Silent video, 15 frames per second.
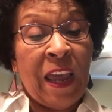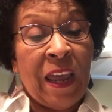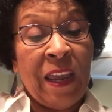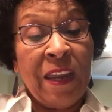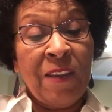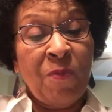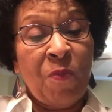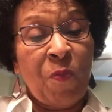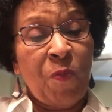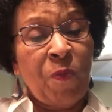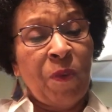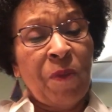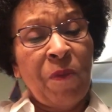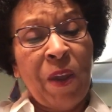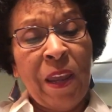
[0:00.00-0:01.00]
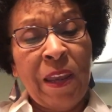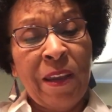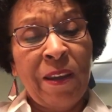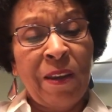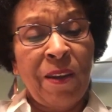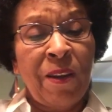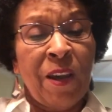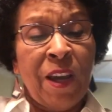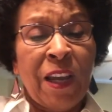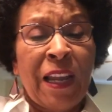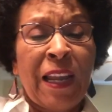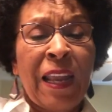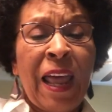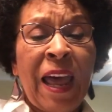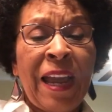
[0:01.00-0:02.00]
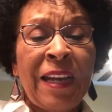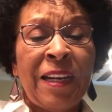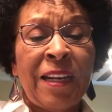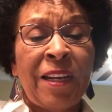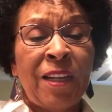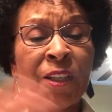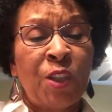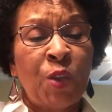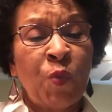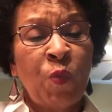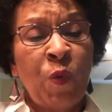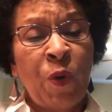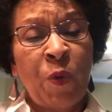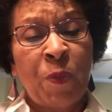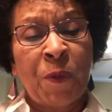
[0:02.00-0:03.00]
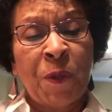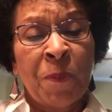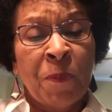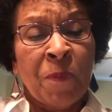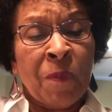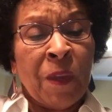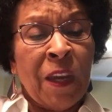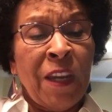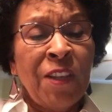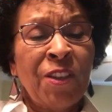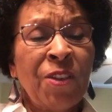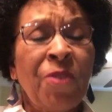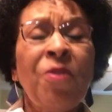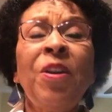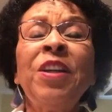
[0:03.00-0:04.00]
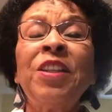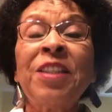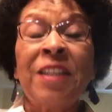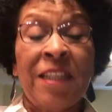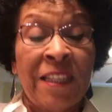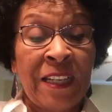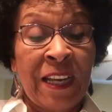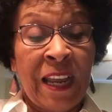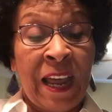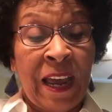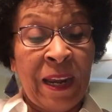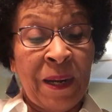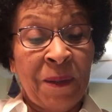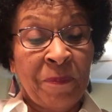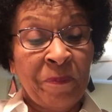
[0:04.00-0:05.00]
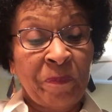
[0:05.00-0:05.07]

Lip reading: He glided and swooped. He screeched in delight.